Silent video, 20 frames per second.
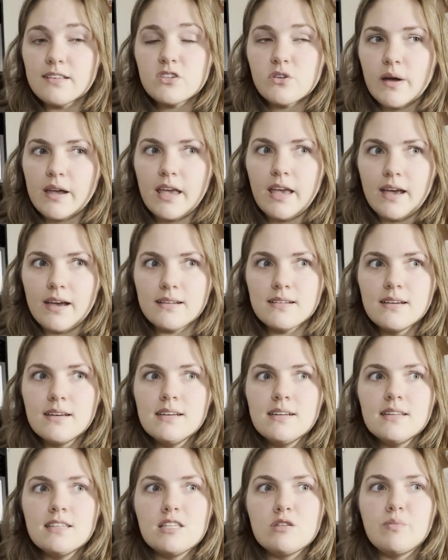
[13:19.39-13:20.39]
So I can't
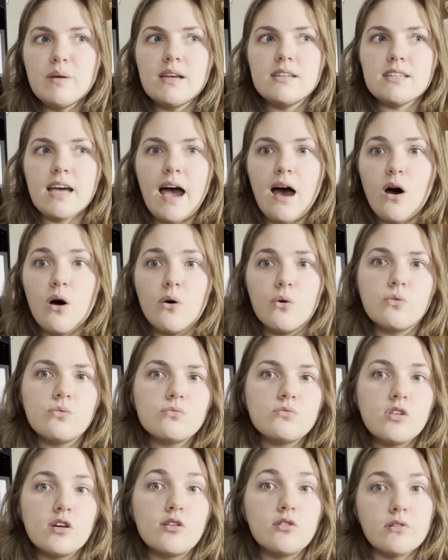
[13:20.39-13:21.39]
speak to how
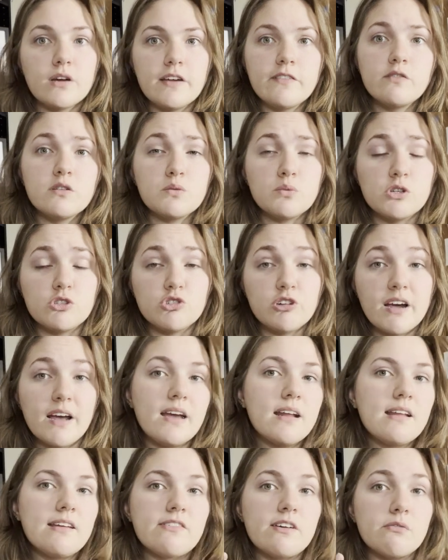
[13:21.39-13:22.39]
the grief was
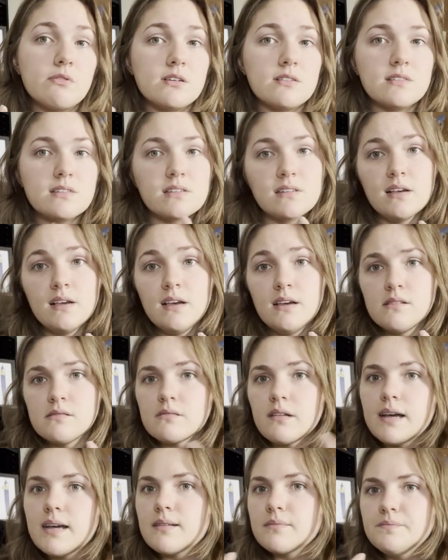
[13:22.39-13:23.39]
portrayed, if it was,
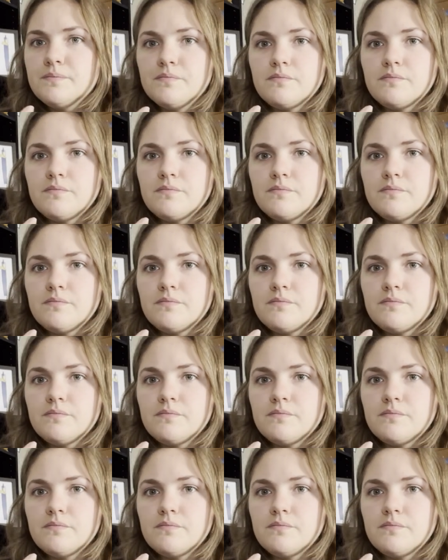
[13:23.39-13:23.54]
like,